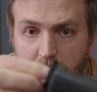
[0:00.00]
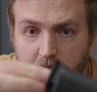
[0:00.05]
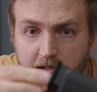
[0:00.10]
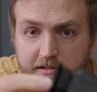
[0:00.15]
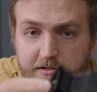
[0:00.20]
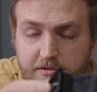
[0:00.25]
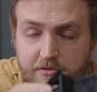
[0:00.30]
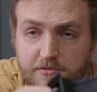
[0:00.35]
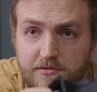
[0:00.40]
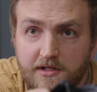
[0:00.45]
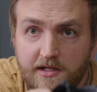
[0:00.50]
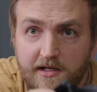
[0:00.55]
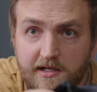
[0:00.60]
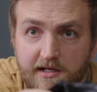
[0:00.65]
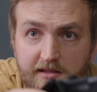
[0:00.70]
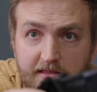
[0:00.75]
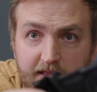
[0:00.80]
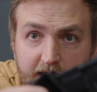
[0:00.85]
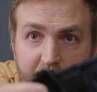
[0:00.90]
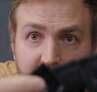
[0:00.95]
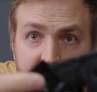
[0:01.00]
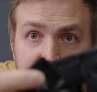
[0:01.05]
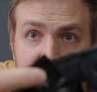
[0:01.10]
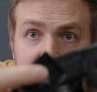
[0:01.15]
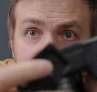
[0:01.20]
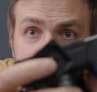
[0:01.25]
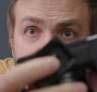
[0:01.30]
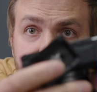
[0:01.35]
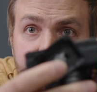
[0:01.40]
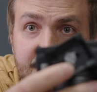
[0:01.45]
I do like
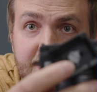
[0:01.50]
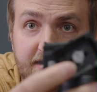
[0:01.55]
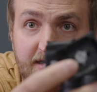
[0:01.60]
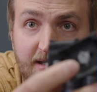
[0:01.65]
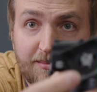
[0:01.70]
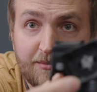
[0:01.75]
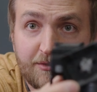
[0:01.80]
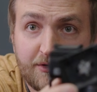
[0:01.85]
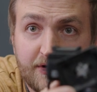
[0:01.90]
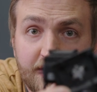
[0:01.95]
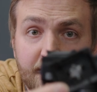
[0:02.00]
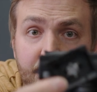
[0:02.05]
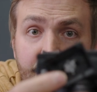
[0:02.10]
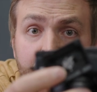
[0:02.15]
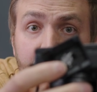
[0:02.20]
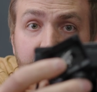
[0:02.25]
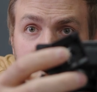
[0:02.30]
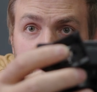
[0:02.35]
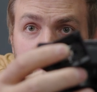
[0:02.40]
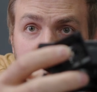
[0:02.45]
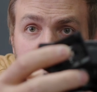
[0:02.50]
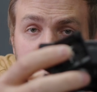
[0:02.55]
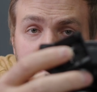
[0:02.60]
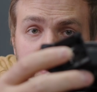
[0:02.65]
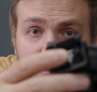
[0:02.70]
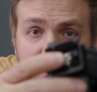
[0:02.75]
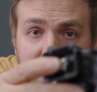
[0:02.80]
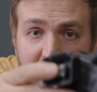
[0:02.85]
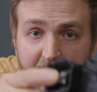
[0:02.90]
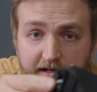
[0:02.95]
that these come with a
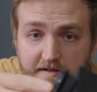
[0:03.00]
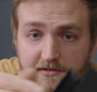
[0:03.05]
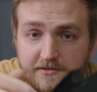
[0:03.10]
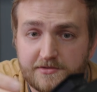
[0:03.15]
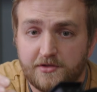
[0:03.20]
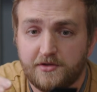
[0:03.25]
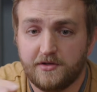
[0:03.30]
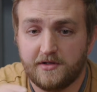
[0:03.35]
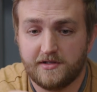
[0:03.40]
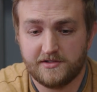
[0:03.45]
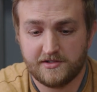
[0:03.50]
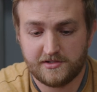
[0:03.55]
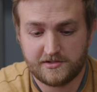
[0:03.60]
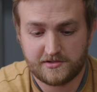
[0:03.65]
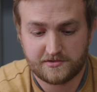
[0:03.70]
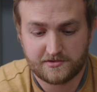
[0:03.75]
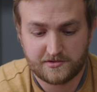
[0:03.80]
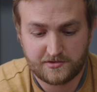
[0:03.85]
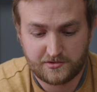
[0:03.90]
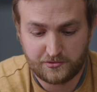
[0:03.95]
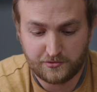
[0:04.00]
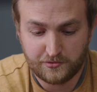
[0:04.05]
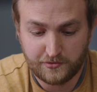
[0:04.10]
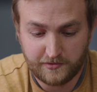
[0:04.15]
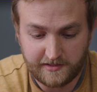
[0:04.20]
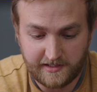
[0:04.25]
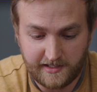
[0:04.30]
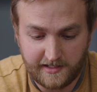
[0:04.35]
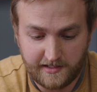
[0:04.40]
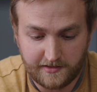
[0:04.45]
little handle so you can just screw
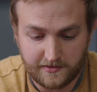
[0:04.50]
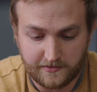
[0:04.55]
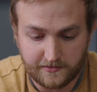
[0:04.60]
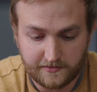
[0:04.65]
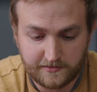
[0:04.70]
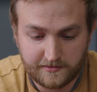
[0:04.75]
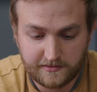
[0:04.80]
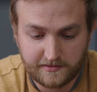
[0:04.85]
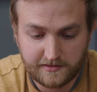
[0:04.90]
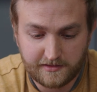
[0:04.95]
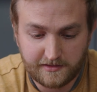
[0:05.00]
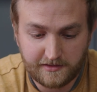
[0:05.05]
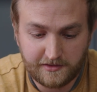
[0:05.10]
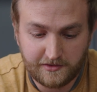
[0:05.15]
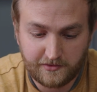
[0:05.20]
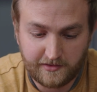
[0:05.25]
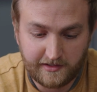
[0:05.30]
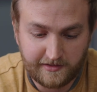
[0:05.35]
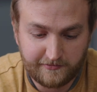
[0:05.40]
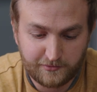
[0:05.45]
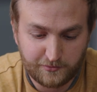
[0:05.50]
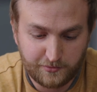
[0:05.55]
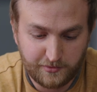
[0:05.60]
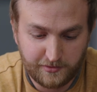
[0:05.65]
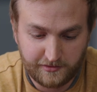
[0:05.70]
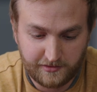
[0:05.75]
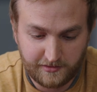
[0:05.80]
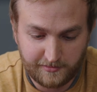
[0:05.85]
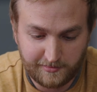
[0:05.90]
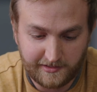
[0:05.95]
it down. You don't have to
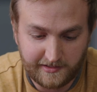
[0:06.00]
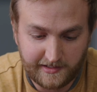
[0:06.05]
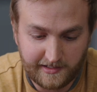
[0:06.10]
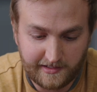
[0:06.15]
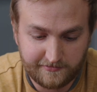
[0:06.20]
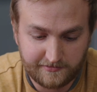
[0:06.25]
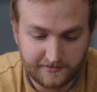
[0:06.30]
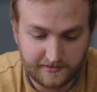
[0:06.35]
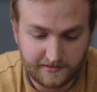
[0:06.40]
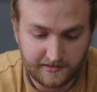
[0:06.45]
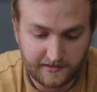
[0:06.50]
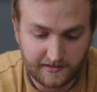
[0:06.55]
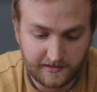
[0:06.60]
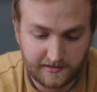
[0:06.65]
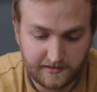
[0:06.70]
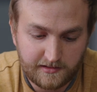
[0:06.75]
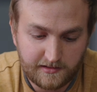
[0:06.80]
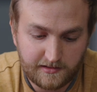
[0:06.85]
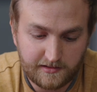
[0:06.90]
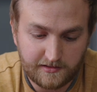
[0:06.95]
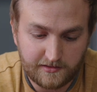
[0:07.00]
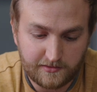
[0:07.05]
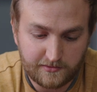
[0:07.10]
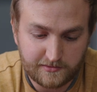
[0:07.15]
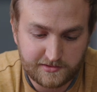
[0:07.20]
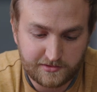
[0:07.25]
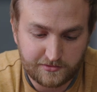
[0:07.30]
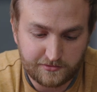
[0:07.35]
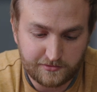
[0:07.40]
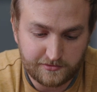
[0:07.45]
worry about having like, you know,
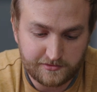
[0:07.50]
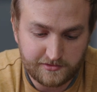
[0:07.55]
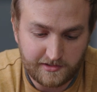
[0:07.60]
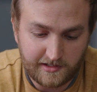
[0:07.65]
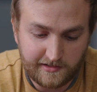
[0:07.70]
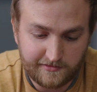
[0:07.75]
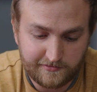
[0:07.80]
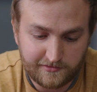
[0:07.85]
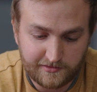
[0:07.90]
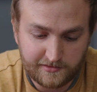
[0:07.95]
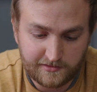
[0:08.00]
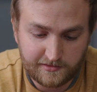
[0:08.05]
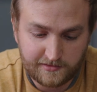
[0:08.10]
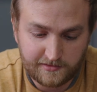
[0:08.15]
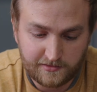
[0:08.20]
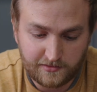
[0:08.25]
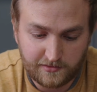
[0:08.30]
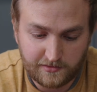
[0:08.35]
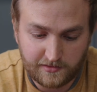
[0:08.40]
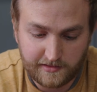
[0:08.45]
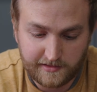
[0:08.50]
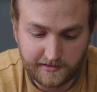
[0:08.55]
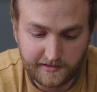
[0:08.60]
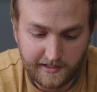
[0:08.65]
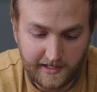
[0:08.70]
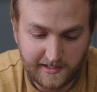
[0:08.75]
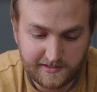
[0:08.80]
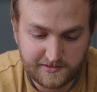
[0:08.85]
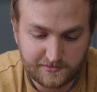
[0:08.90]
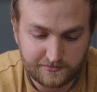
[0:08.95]
a screwdriver or a
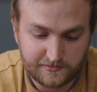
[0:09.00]
hex